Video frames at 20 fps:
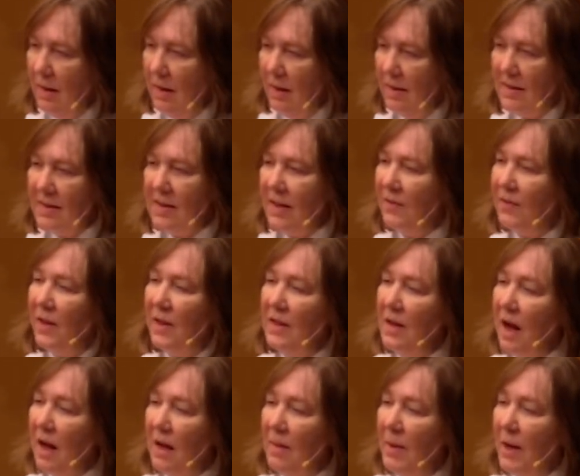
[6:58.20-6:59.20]
It's definitely
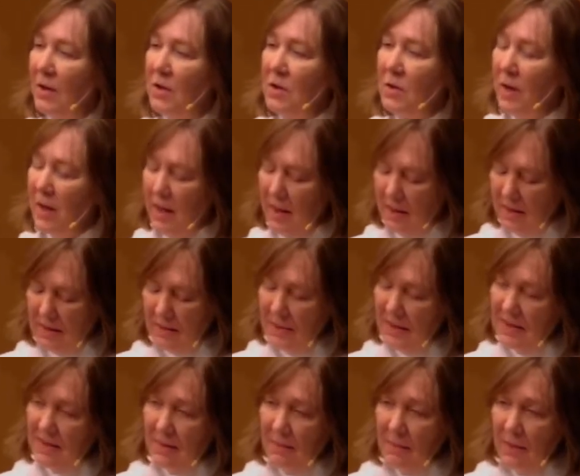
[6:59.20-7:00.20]
not about trying to be
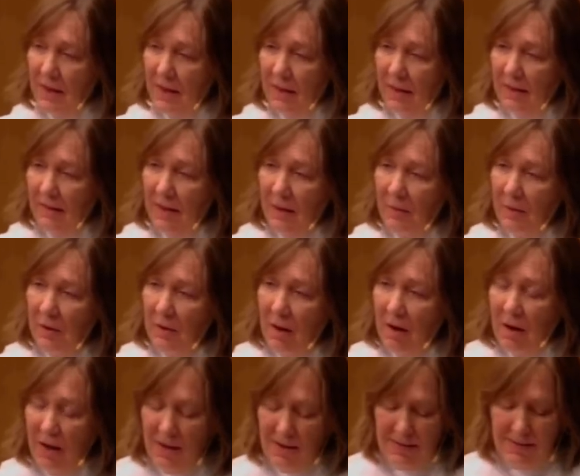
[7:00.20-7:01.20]
something that we're
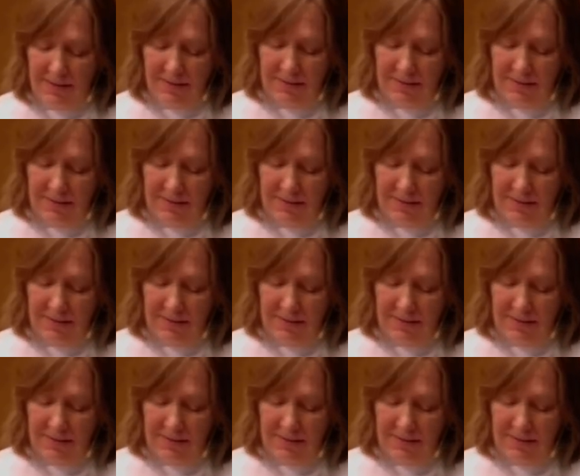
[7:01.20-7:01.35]
not,